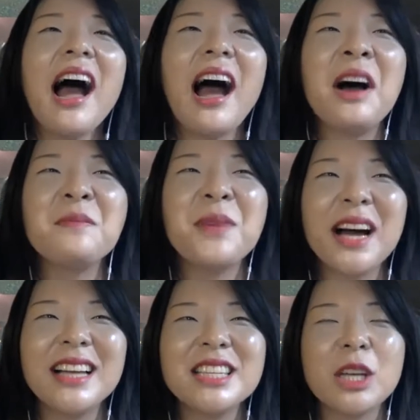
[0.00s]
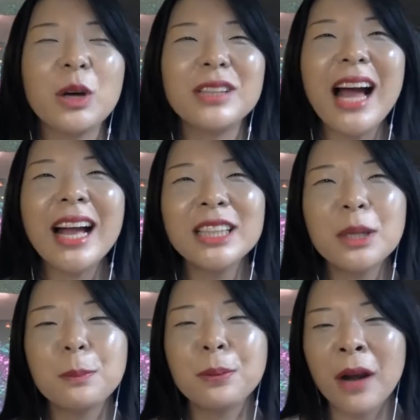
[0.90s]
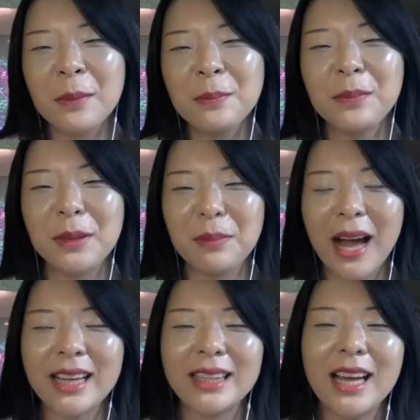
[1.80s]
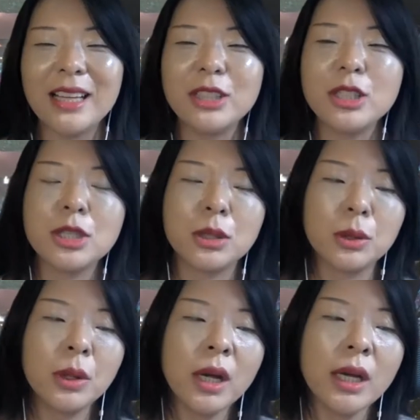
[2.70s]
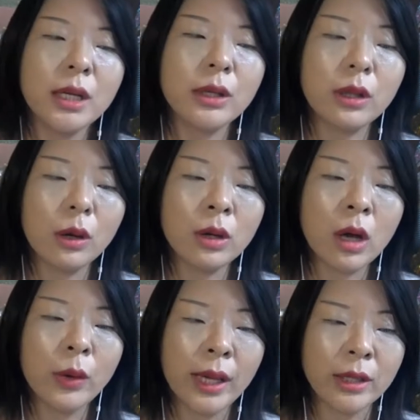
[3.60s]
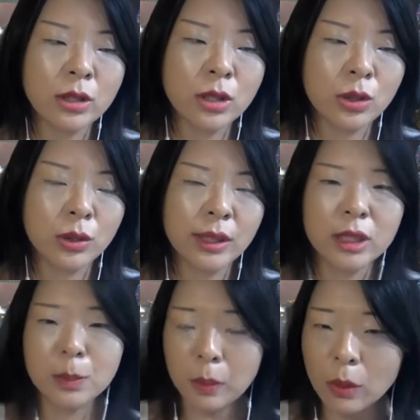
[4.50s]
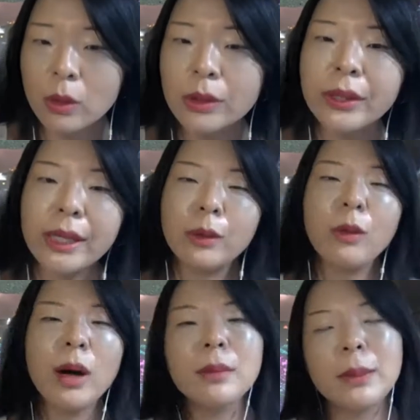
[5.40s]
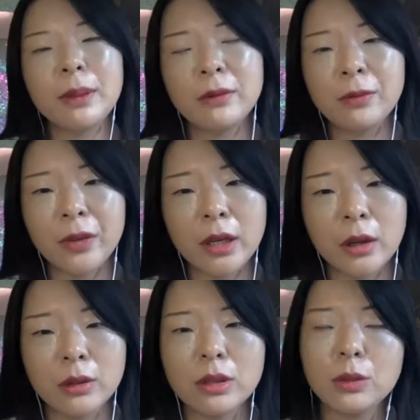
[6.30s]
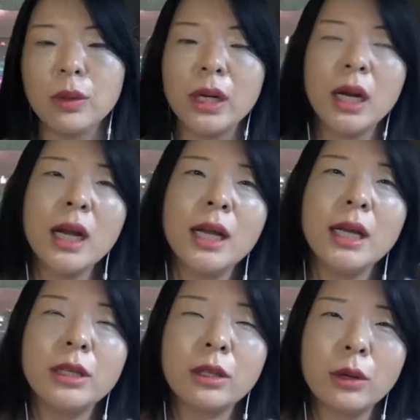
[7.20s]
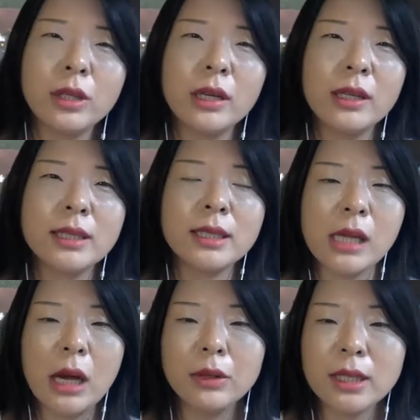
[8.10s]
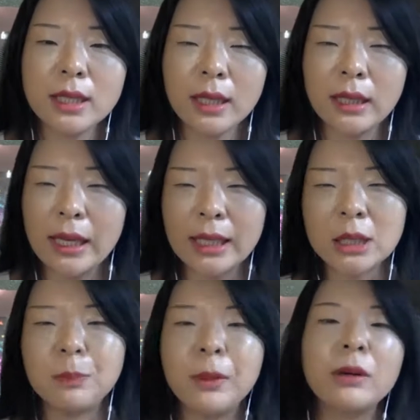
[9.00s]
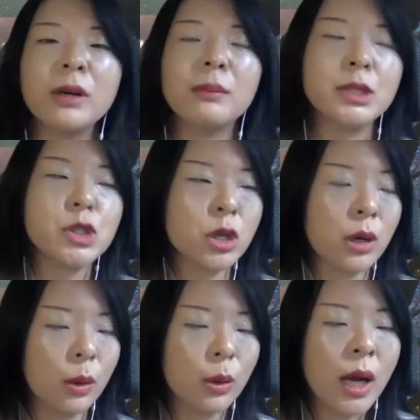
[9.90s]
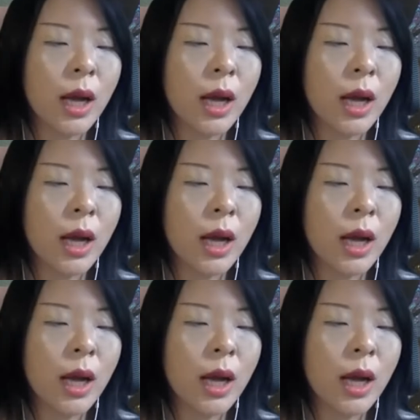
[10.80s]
But so that kind of prompted me back then to go into exploring what might be fields where there is still this kind of experimental